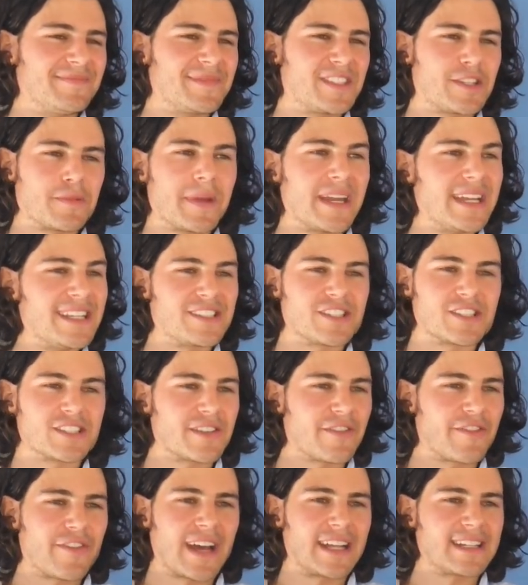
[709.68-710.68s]
to me is just
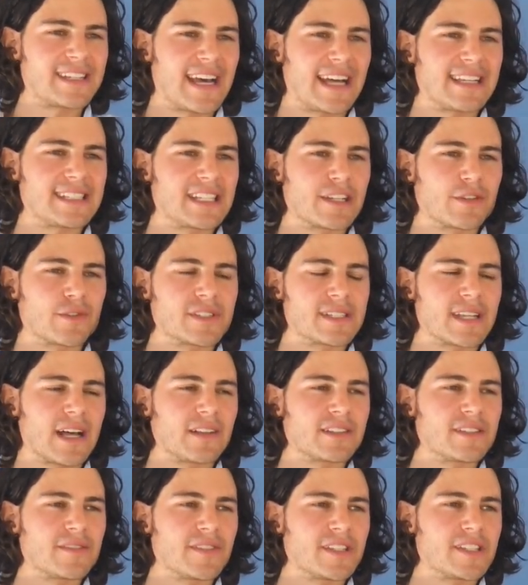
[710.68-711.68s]
a fantastic
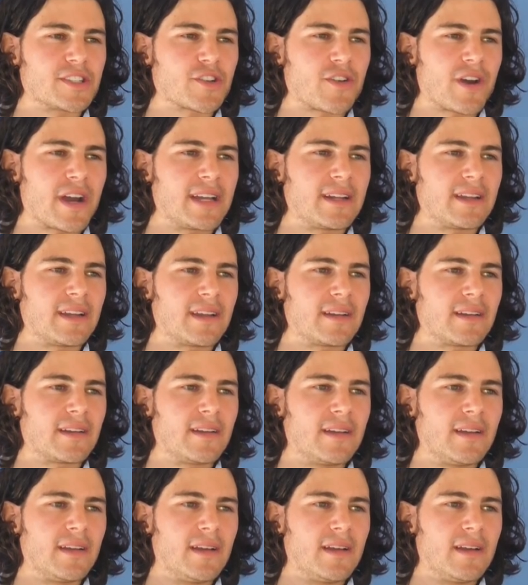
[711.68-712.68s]
result of this training.
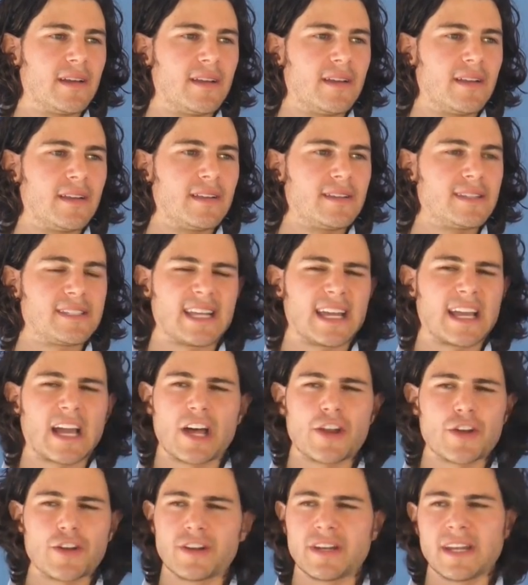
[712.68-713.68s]
Seeing
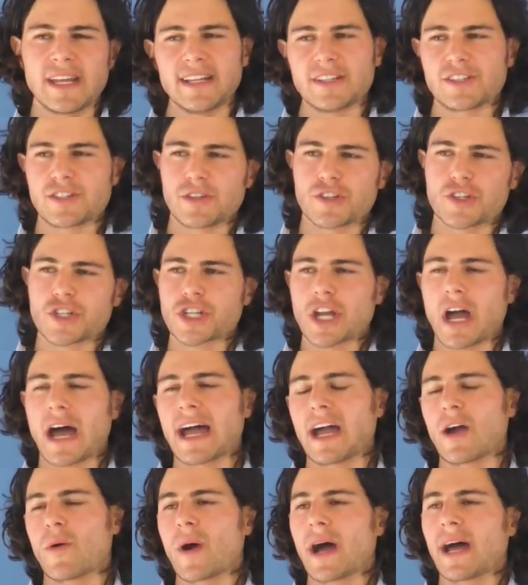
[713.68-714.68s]
I don't need to
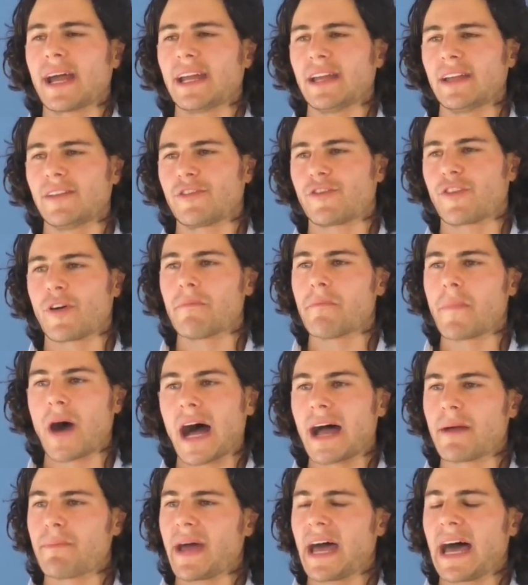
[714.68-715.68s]
shy away from
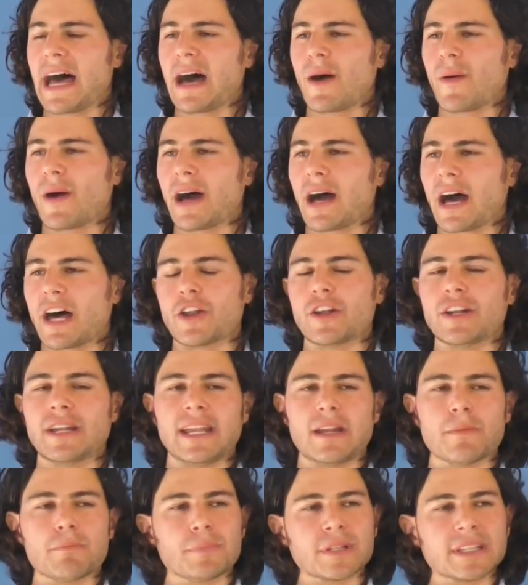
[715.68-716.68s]
my power. I don't
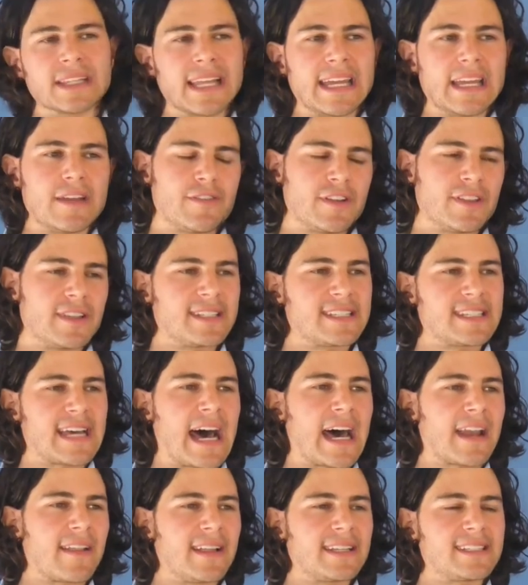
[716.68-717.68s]
need to believe in the
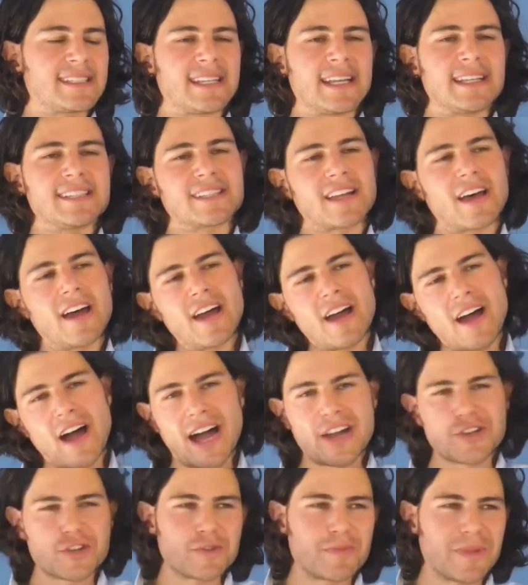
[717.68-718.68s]
data that says
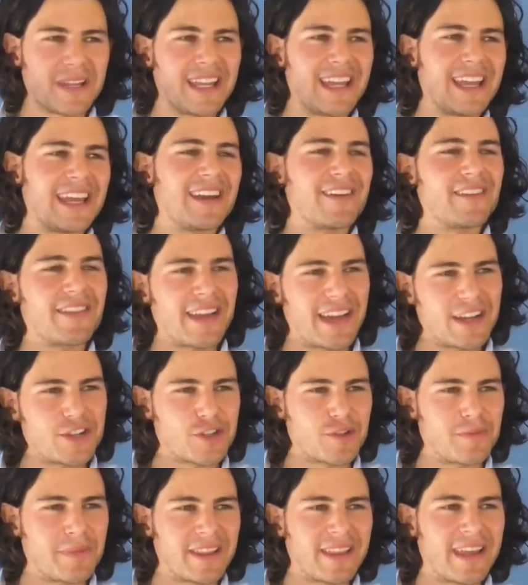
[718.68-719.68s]
I should be here, they
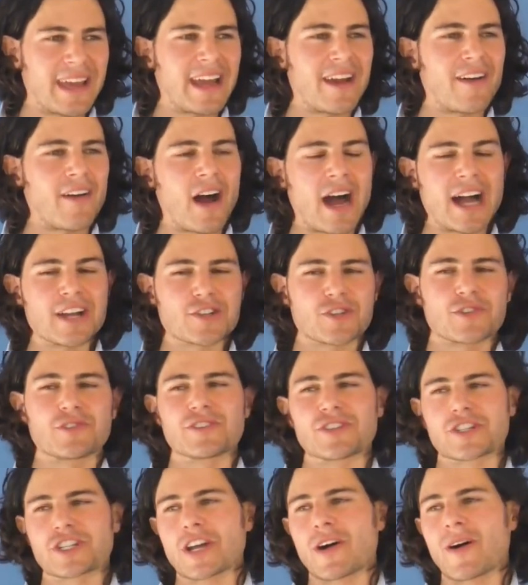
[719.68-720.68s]
should be there, I
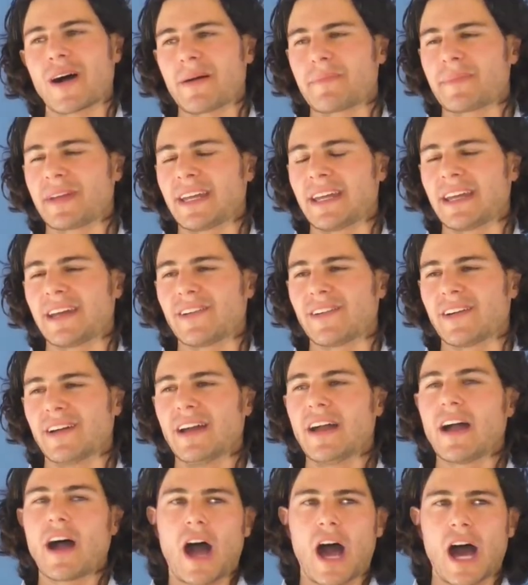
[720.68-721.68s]
shouldn't show up here,
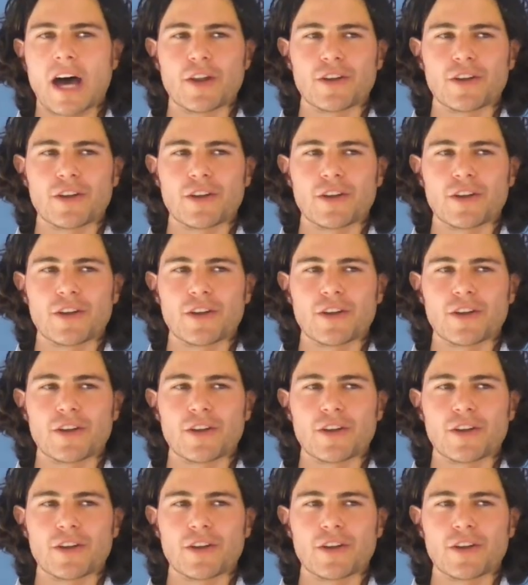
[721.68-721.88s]
I